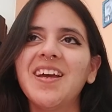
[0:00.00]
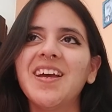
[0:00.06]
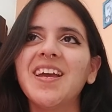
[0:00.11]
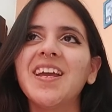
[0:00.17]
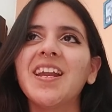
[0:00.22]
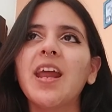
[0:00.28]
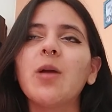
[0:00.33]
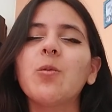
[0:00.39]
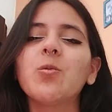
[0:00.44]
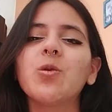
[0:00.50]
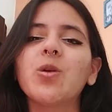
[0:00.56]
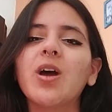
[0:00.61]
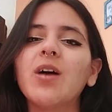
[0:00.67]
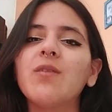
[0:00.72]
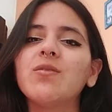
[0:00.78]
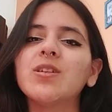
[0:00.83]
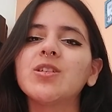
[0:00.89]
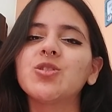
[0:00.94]
And I would
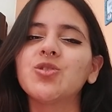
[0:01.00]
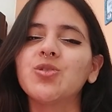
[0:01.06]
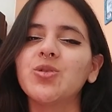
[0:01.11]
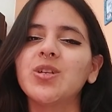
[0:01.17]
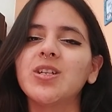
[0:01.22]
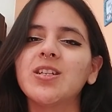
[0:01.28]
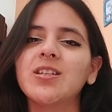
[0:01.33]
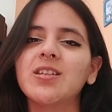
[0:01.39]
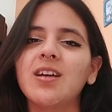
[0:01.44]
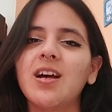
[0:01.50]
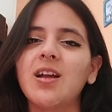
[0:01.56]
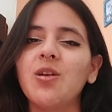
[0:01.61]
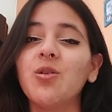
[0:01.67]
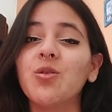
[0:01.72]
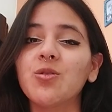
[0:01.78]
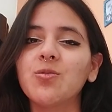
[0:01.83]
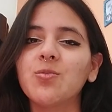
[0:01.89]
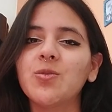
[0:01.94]
have enjoyed it a
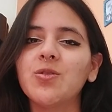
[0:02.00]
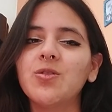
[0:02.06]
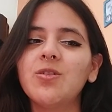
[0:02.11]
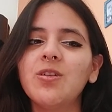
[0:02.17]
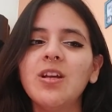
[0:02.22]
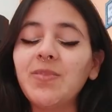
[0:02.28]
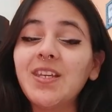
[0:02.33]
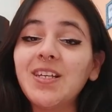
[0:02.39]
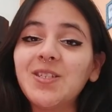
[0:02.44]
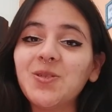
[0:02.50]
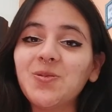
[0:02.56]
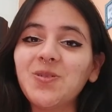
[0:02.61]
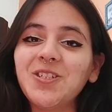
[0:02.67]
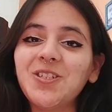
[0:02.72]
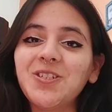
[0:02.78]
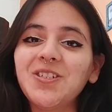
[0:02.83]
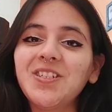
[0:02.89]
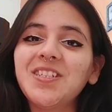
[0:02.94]
lot more. Next
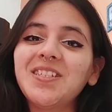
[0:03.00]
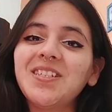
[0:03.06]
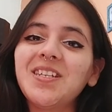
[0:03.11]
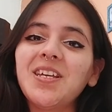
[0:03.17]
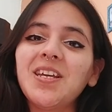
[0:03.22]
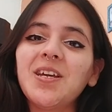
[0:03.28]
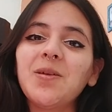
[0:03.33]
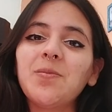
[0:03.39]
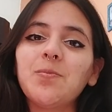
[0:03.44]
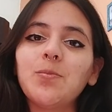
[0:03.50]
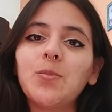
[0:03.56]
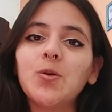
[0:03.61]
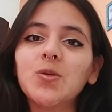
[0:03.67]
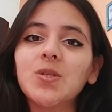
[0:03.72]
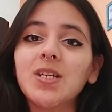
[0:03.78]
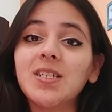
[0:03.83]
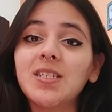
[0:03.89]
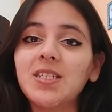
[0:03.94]
question is the
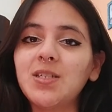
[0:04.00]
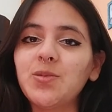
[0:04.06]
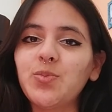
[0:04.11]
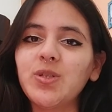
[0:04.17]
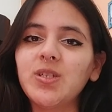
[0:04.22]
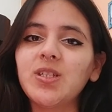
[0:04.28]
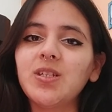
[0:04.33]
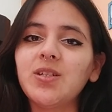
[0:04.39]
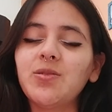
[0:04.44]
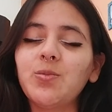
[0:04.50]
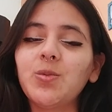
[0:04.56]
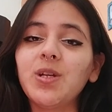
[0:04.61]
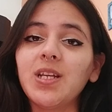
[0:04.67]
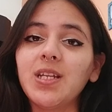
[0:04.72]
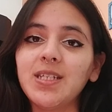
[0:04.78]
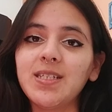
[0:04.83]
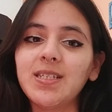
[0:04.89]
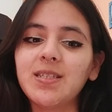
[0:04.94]
most anticipated
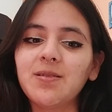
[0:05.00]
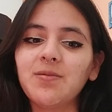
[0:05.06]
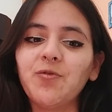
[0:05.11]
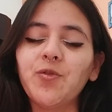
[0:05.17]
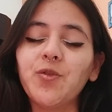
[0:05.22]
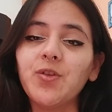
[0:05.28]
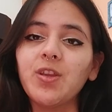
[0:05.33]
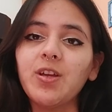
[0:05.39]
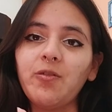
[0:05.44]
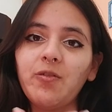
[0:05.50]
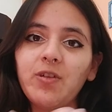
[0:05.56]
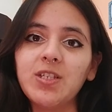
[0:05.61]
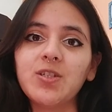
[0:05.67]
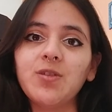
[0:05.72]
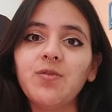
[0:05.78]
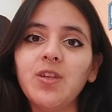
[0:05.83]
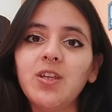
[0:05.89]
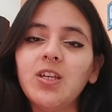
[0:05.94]
release for the rest
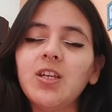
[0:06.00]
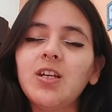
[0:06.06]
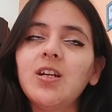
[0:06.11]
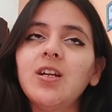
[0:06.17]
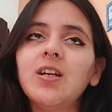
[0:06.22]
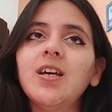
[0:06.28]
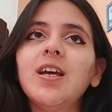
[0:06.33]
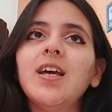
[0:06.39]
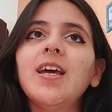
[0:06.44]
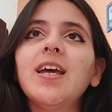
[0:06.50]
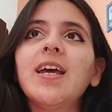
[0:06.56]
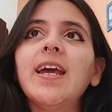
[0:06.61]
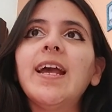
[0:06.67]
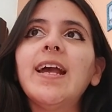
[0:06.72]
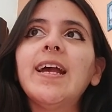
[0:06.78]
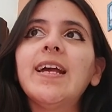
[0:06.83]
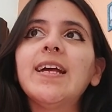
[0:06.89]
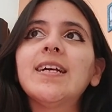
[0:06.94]
of the year.
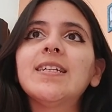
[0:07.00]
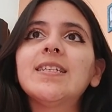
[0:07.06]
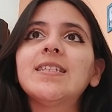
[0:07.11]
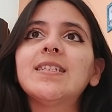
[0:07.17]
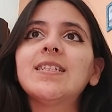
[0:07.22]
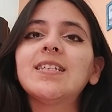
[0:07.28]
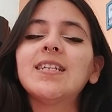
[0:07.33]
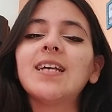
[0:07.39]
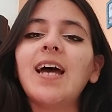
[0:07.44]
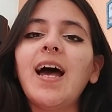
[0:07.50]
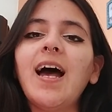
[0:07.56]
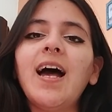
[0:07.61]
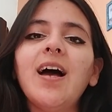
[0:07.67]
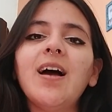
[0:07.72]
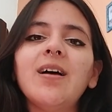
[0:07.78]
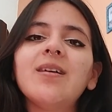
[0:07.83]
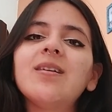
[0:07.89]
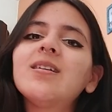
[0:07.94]
And
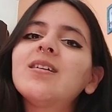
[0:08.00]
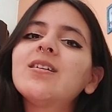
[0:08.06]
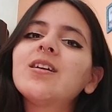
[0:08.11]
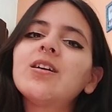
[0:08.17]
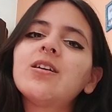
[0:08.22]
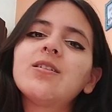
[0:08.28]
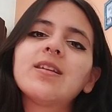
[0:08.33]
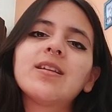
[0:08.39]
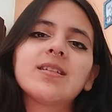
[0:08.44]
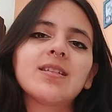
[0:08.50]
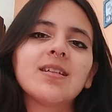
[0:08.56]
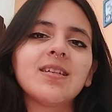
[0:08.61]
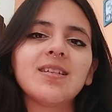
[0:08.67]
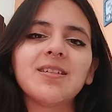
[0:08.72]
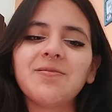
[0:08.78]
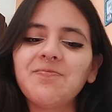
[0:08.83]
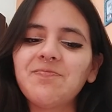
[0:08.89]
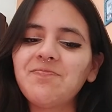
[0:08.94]
I
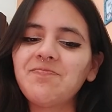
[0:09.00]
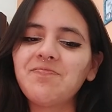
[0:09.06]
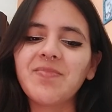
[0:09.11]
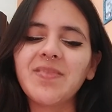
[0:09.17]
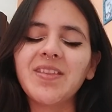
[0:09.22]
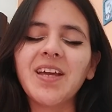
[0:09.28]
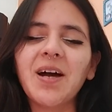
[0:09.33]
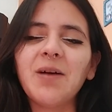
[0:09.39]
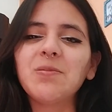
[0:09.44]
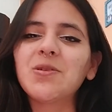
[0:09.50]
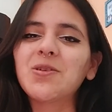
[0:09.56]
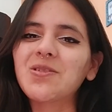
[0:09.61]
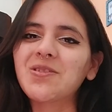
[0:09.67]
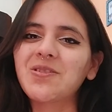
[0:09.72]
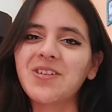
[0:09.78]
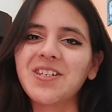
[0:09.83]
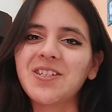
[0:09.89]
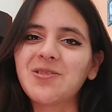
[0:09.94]
honestly, I'm not
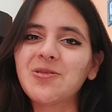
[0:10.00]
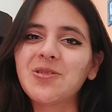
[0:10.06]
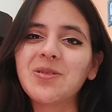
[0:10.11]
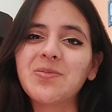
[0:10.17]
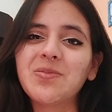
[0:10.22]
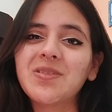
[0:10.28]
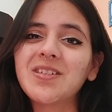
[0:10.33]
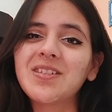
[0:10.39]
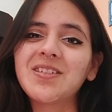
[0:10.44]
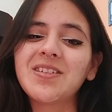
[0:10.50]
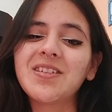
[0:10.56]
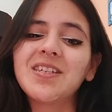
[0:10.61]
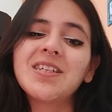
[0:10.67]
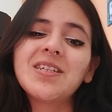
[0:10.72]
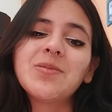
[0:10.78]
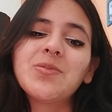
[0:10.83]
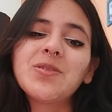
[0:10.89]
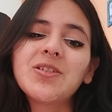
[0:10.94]
great to keep in
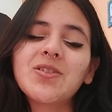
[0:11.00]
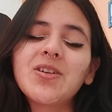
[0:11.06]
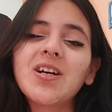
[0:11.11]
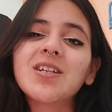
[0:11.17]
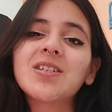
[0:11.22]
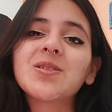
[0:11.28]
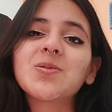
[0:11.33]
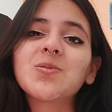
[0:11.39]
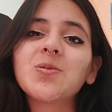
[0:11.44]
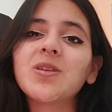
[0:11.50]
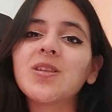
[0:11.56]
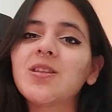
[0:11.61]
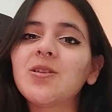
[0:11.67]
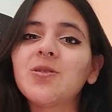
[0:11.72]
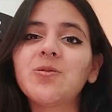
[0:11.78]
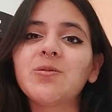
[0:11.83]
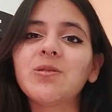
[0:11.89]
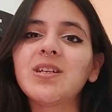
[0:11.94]
keeping tracks with
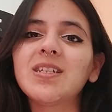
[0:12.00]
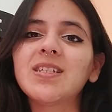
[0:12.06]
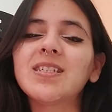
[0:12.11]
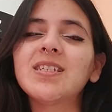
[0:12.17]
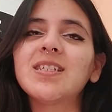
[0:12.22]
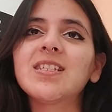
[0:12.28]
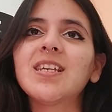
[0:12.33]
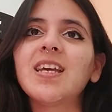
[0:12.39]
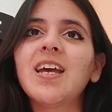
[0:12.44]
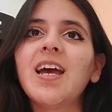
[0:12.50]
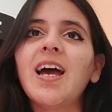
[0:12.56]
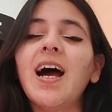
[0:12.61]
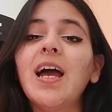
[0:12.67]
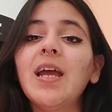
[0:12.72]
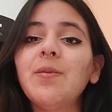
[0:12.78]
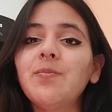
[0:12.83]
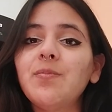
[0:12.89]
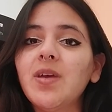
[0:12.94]
new releases.
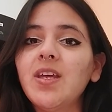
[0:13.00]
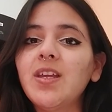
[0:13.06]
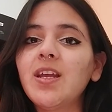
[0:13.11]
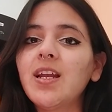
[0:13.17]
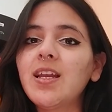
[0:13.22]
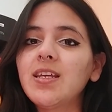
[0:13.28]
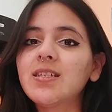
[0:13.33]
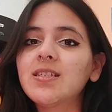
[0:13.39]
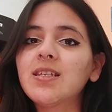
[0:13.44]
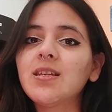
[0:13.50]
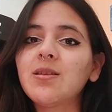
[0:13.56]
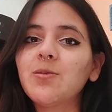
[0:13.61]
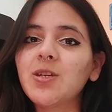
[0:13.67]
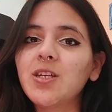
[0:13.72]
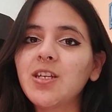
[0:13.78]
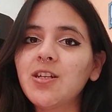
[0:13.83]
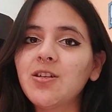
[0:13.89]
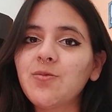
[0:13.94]
I made a list at the
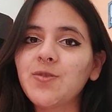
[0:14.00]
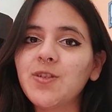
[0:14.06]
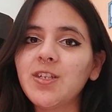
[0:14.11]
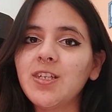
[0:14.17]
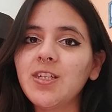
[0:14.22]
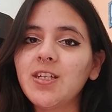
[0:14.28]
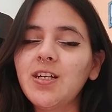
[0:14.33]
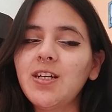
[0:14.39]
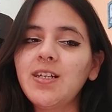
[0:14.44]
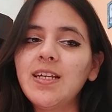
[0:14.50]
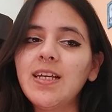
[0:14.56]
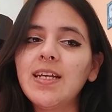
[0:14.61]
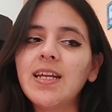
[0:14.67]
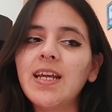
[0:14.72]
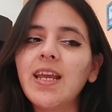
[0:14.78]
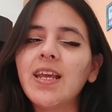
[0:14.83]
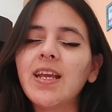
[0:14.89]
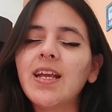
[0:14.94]
beginning of the year and
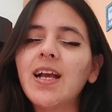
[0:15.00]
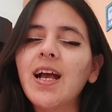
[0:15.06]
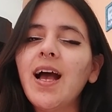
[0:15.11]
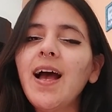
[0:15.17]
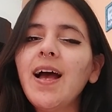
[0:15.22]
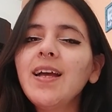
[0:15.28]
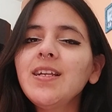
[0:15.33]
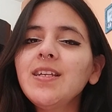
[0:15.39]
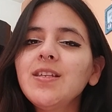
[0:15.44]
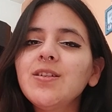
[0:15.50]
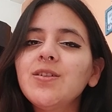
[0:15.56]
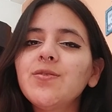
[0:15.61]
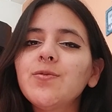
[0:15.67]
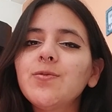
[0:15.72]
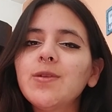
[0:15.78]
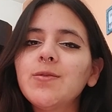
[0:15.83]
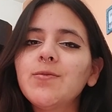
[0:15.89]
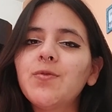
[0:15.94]
I kind
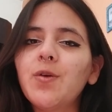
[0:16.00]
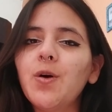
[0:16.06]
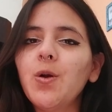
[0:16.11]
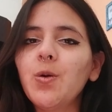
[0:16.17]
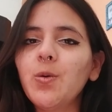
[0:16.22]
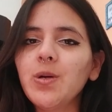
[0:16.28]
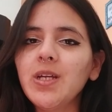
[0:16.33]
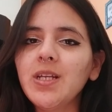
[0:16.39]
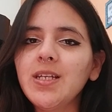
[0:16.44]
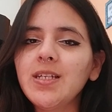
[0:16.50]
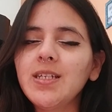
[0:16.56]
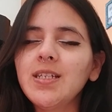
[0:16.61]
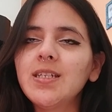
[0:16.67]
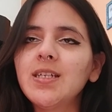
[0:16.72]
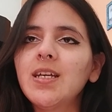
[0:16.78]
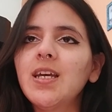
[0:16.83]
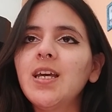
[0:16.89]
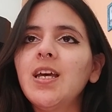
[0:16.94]
of been following it,
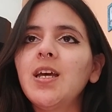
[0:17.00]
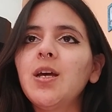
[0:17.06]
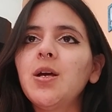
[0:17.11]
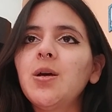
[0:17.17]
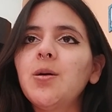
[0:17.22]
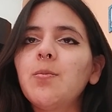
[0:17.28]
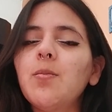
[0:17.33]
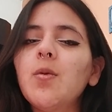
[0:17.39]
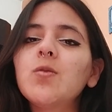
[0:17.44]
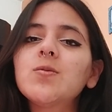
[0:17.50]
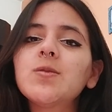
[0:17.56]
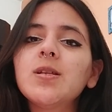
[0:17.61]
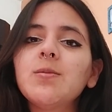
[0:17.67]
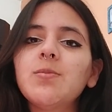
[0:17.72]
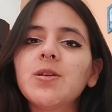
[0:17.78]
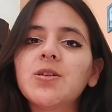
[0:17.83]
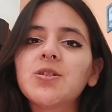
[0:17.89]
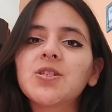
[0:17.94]
mostly
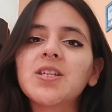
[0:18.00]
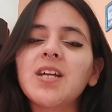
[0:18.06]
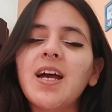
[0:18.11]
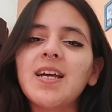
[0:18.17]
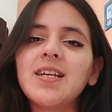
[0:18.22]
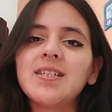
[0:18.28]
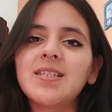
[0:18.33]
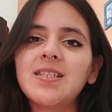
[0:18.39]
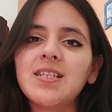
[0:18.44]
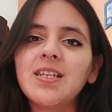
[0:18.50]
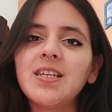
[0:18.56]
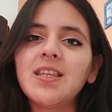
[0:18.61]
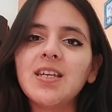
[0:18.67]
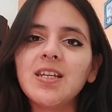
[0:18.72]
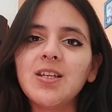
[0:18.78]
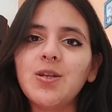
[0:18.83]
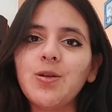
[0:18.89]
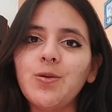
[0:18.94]
because I see
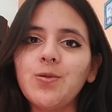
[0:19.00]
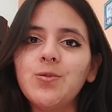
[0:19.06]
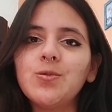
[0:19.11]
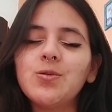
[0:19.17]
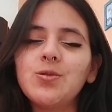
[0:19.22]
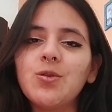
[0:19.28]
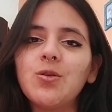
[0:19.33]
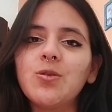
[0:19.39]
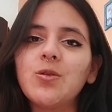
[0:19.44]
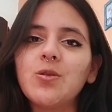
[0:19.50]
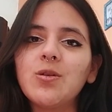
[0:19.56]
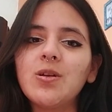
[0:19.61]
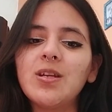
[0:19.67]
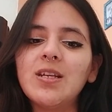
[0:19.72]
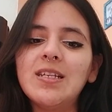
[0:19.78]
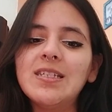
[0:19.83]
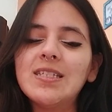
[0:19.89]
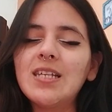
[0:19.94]
the news on
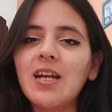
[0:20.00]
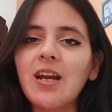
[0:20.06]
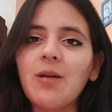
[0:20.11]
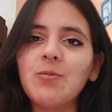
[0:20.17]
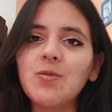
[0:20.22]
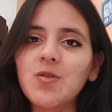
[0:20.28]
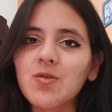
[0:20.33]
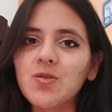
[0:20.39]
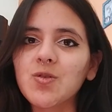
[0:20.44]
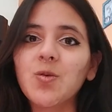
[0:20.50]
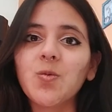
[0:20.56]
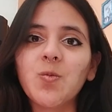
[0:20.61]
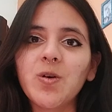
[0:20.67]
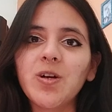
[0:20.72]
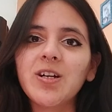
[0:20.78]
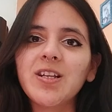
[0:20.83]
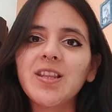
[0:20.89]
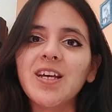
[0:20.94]
Instagram or
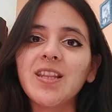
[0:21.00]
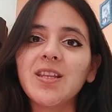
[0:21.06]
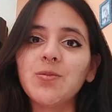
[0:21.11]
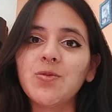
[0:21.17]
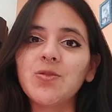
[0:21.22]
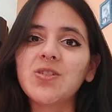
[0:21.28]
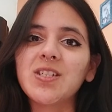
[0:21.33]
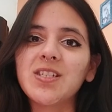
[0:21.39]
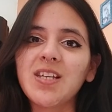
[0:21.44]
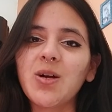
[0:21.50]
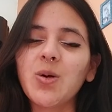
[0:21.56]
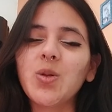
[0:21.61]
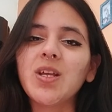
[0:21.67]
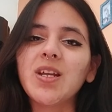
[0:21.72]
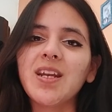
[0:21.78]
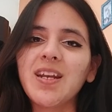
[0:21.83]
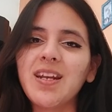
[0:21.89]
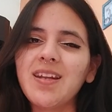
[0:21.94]
somewhere that the book is out
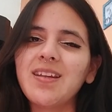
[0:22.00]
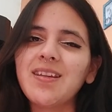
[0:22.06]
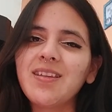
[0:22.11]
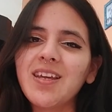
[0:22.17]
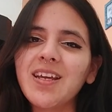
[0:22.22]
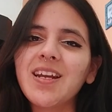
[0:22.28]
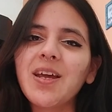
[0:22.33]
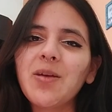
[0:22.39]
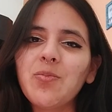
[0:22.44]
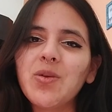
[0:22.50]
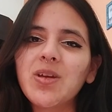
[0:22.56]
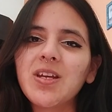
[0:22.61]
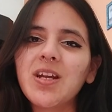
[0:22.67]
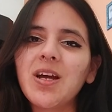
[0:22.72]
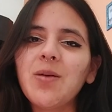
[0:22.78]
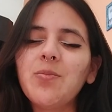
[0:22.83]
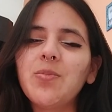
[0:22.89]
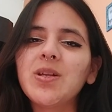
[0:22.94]
and then I pick it
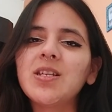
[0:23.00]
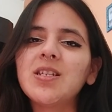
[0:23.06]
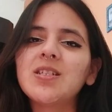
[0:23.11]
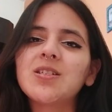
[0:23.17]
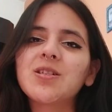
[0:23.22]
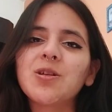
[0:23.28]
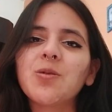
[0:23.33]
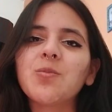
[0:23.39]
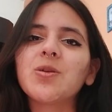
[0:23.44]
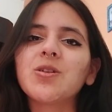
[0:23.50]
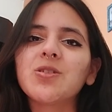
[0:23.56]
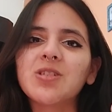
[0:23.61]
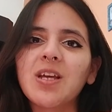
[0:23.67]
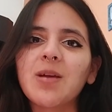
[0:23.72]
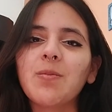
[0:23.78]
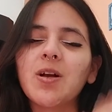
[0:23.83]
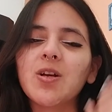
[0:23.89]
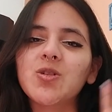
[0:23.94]
up, but it's not because
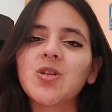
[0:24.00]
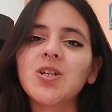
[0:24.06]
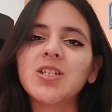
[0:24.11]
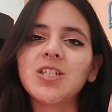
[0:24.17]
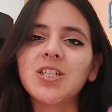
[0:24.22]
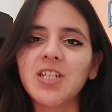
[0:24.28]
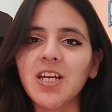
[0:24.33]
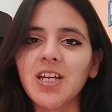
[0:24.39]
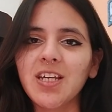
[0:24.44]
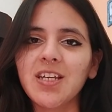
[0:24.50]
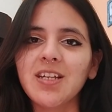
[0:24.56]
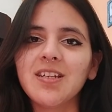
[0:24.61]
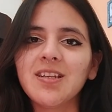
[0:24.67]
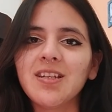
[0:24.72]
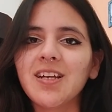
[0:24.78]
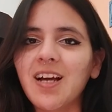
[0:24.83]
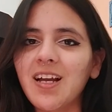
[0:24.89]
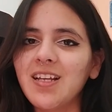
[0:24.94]
I'm actually
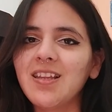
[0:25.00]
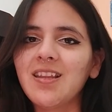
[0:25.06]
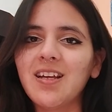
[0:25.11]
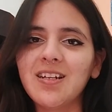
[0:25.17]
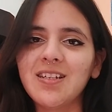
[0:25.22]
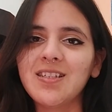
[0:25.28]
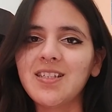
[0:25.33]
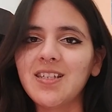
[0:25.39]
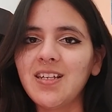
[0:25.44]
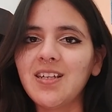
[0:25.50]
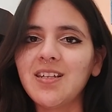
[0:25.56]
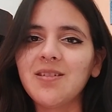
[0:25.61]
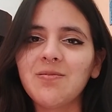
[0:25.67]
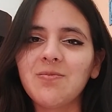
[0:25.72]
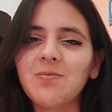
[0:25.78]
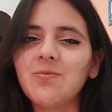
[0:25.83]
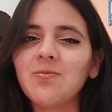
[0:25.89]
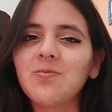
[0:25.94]
checking the calendar and seeing,